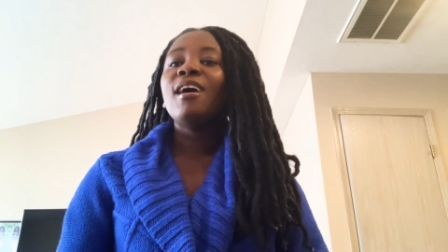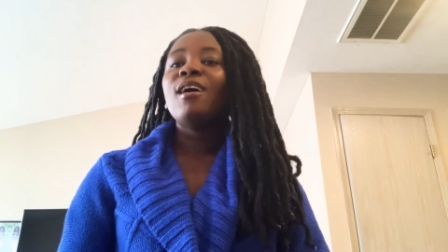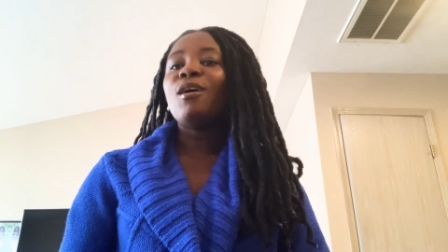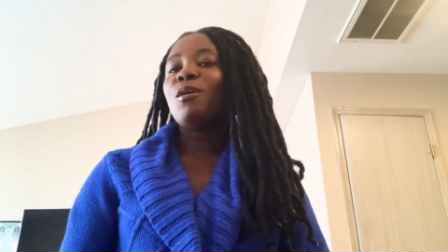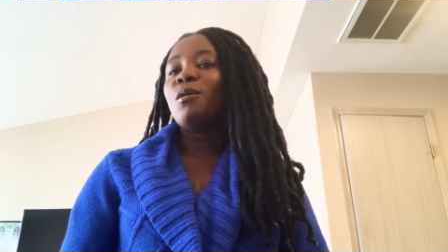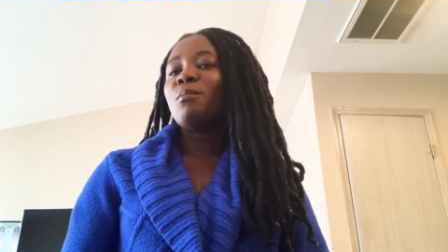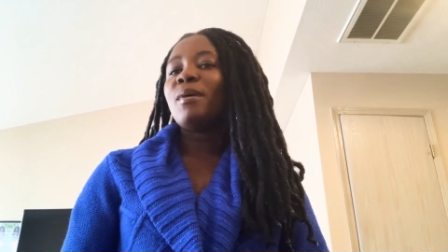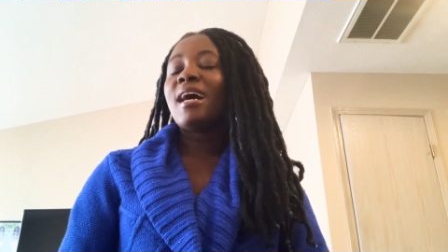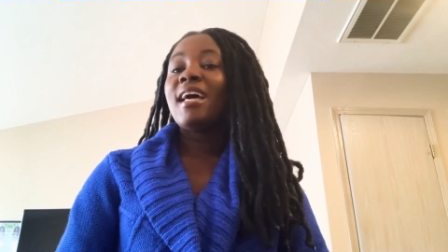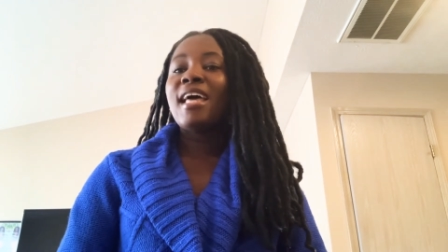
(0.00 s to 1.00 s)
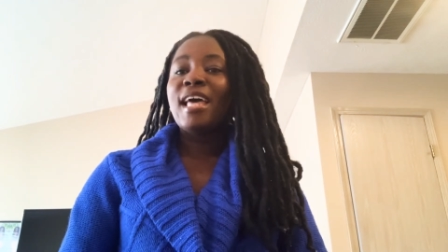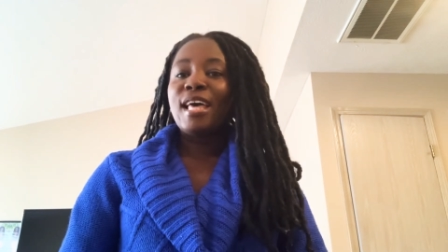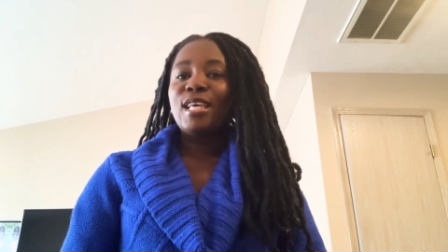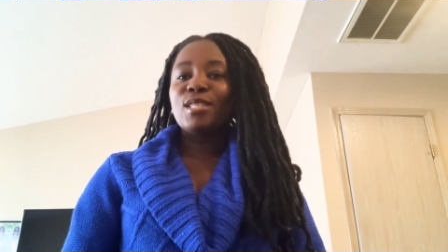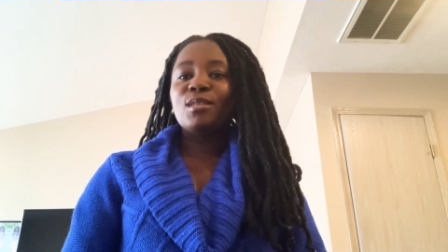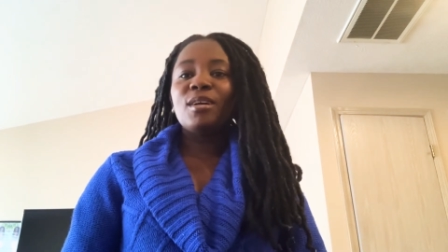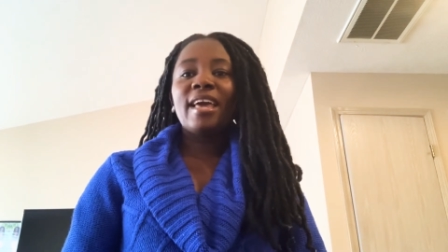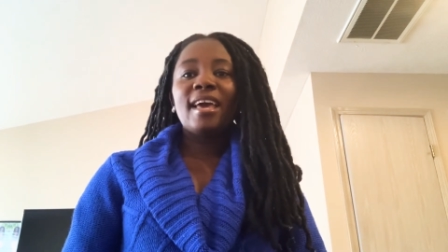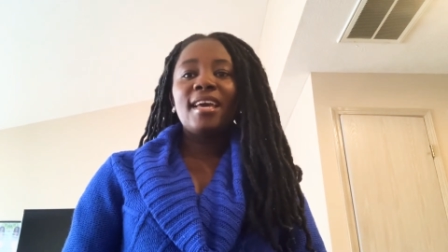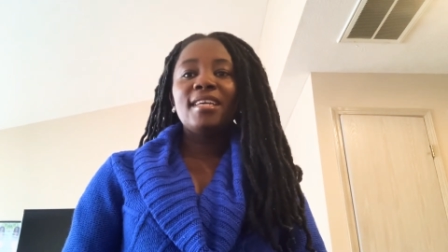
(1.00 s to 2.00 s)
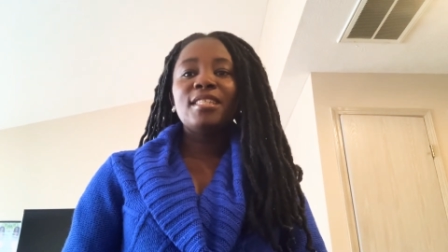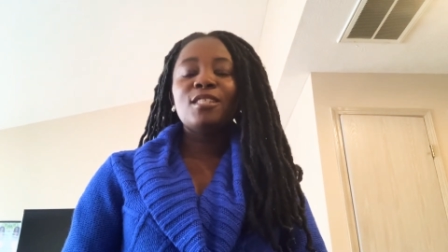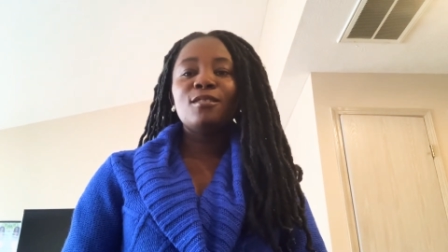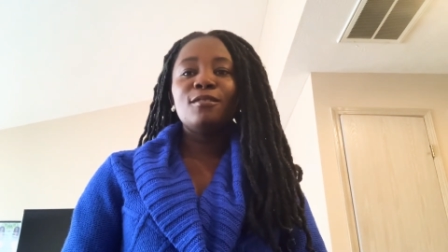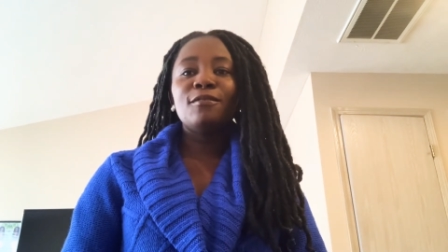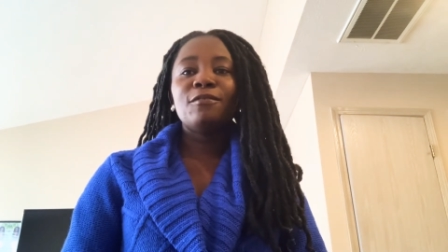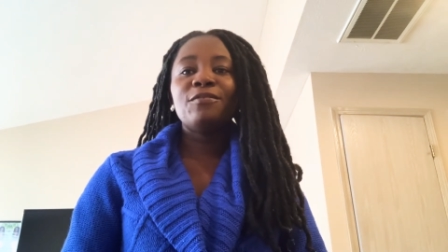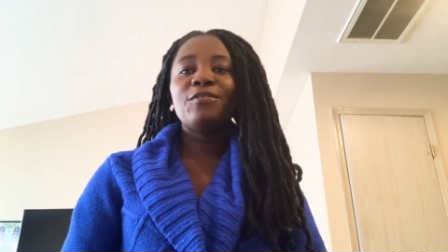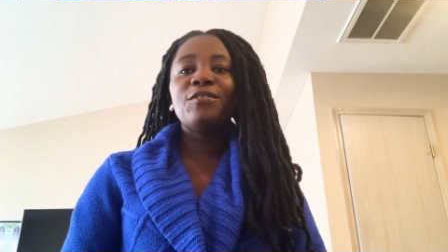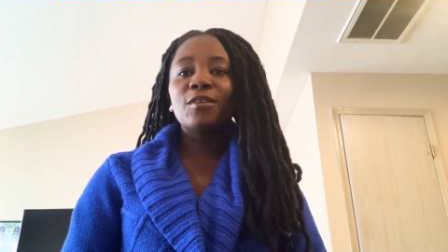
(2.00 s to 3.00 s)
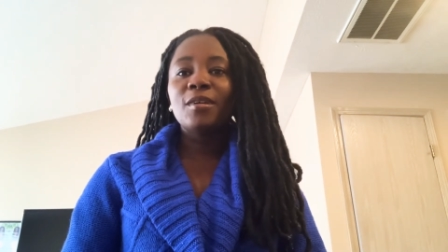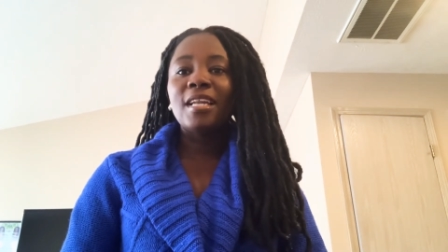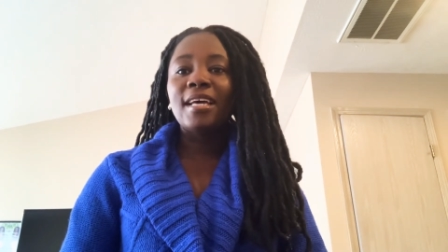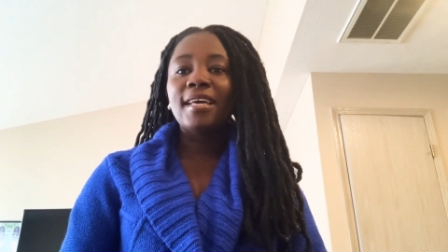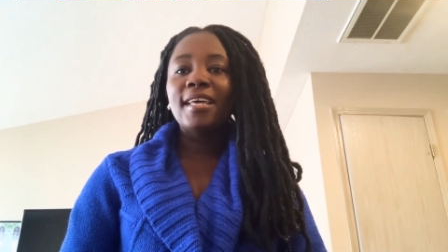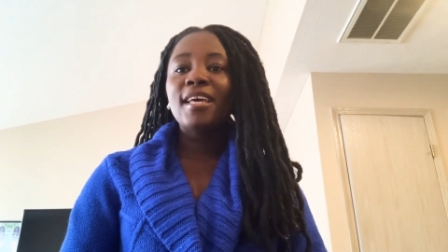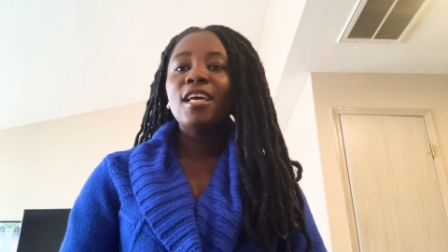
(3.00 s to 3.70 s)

Um, is it okay to feel like